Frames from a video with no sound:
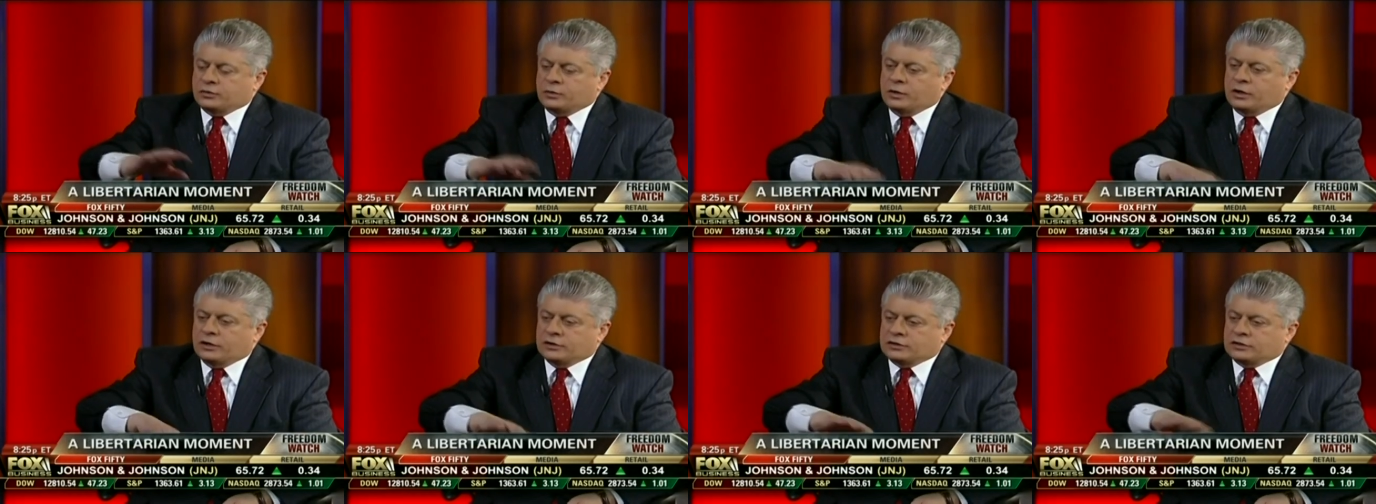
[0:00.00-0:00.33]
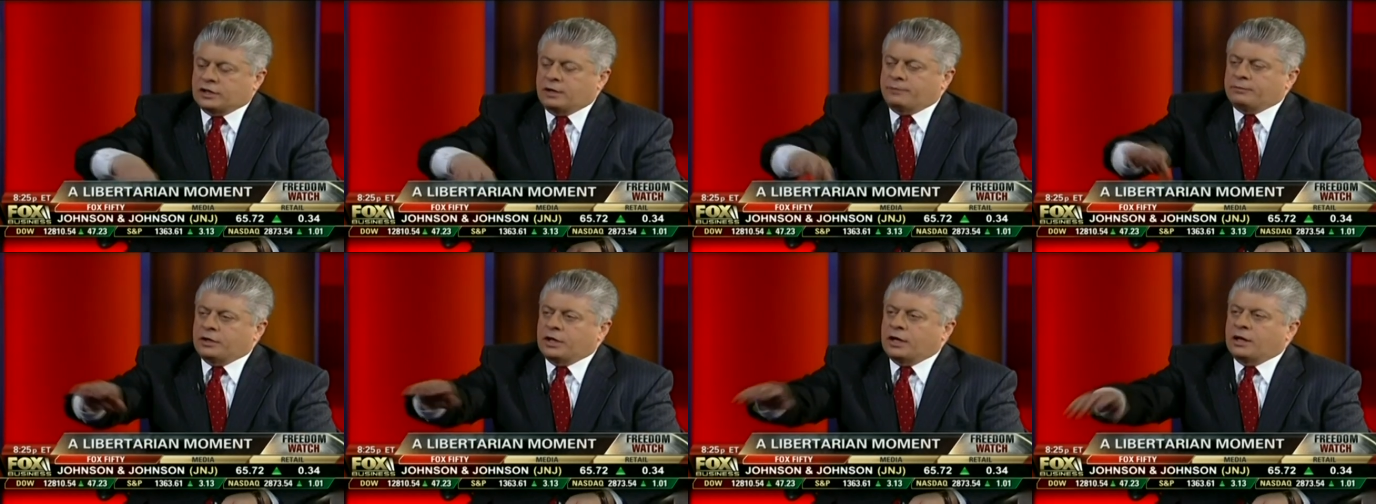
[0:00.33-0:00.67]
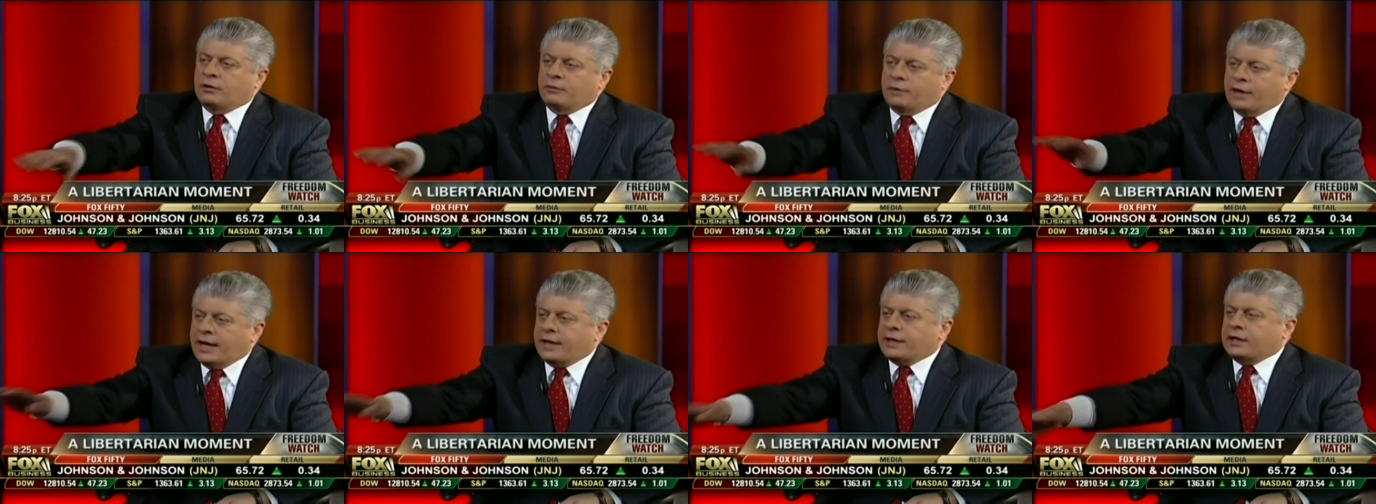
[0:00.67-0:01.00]
as well as Libya,
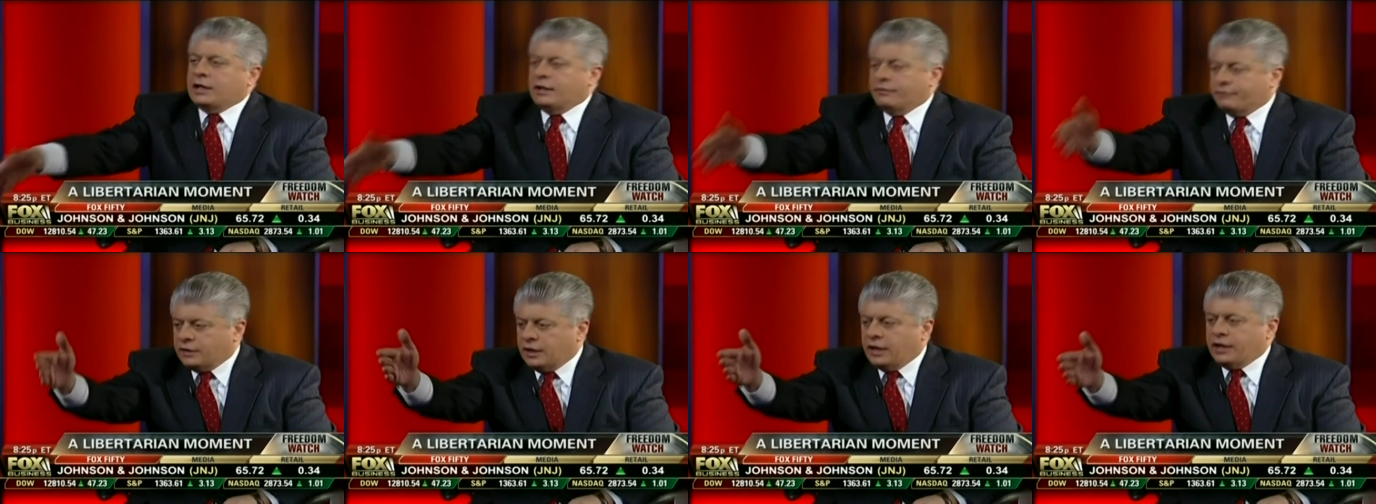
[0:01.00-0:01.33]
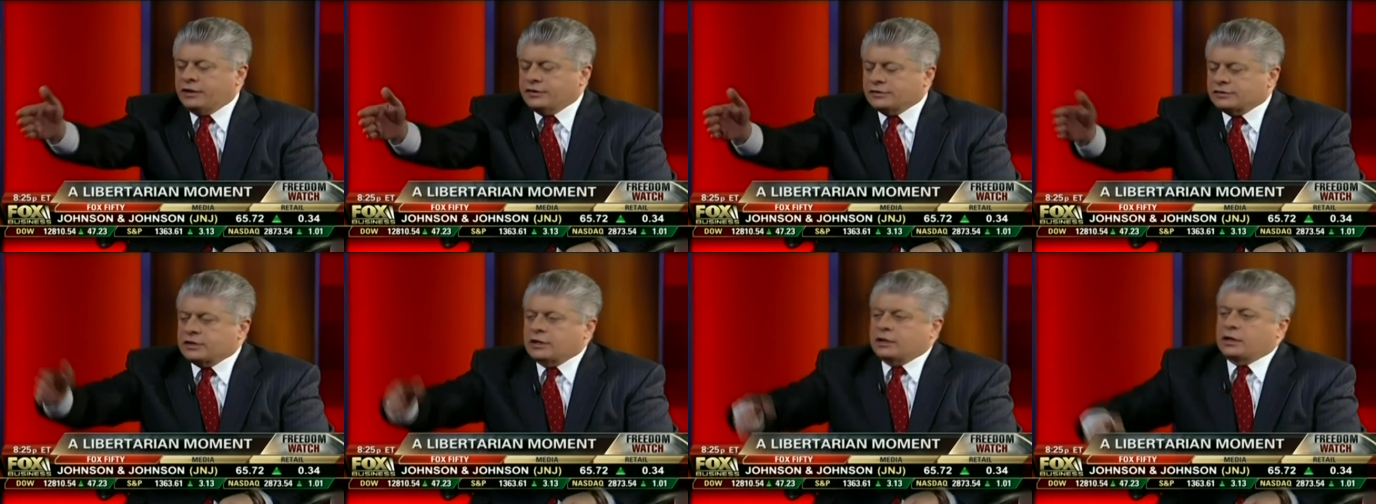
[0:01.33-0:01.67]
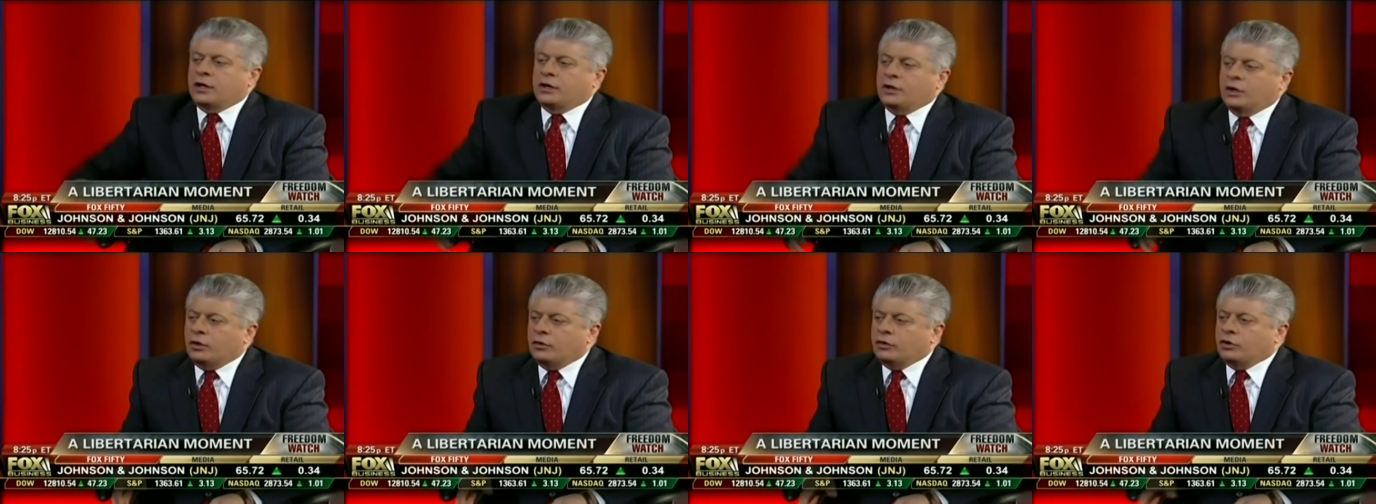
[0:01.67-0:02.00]
Iraq, and
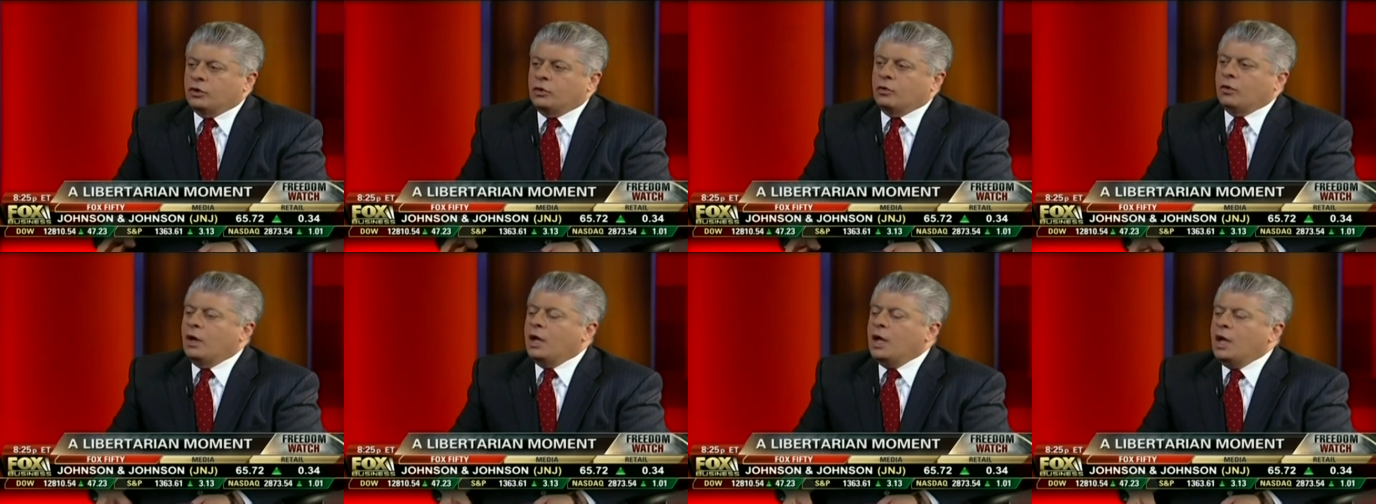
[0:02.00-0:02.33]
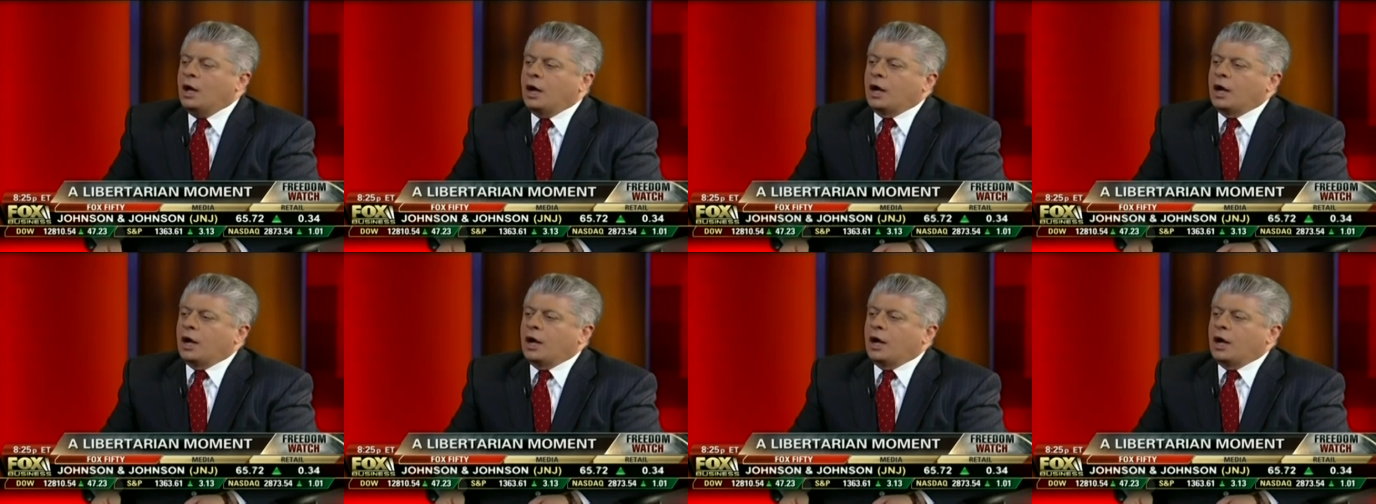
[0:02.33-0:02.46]
Afghanistan,